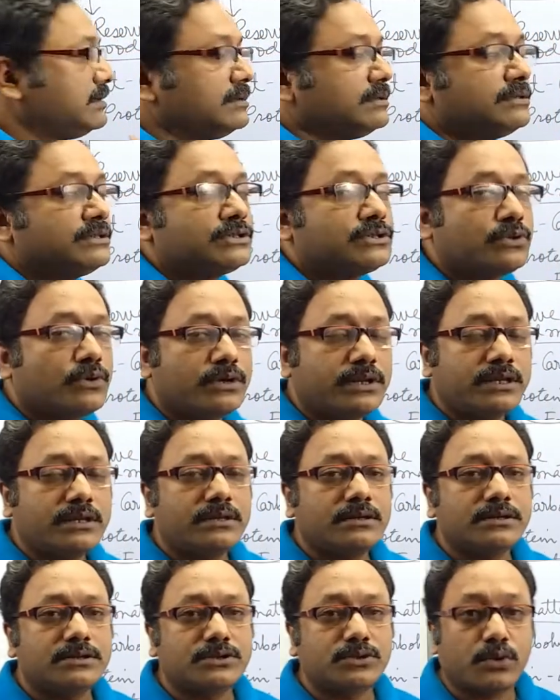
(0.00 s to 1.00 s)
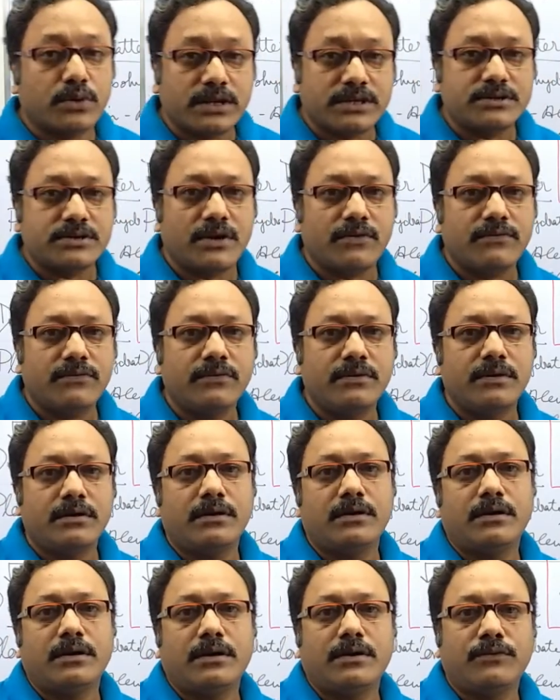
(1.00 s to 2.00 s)
storage of
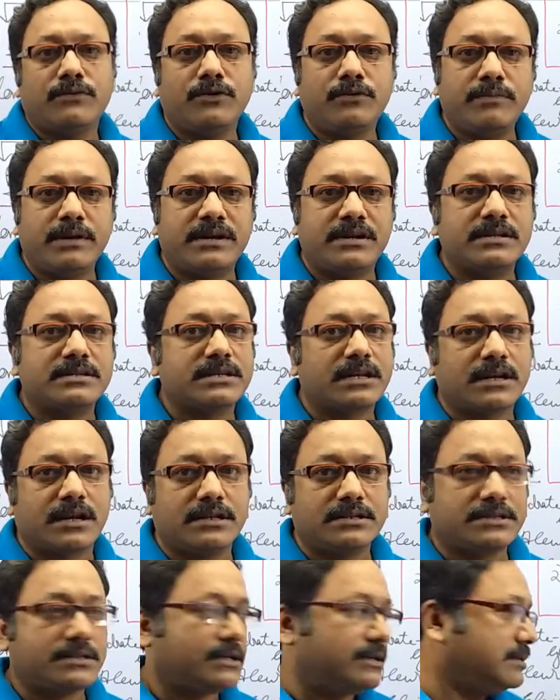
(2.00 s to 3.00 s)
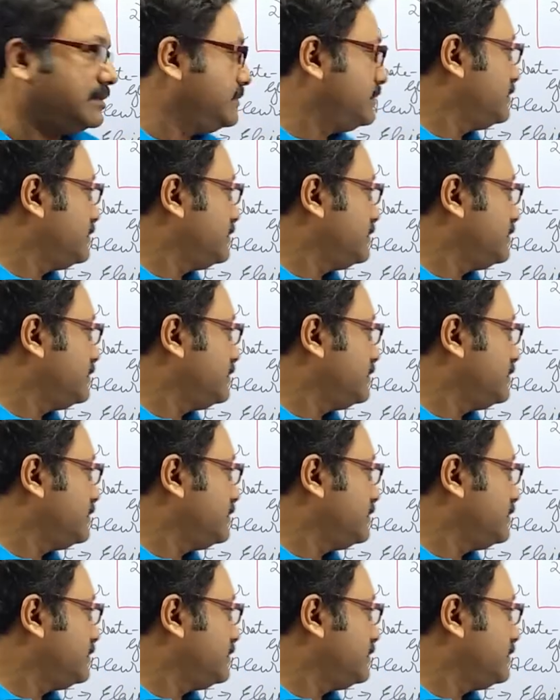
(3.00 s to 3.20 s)
food materials are concerned,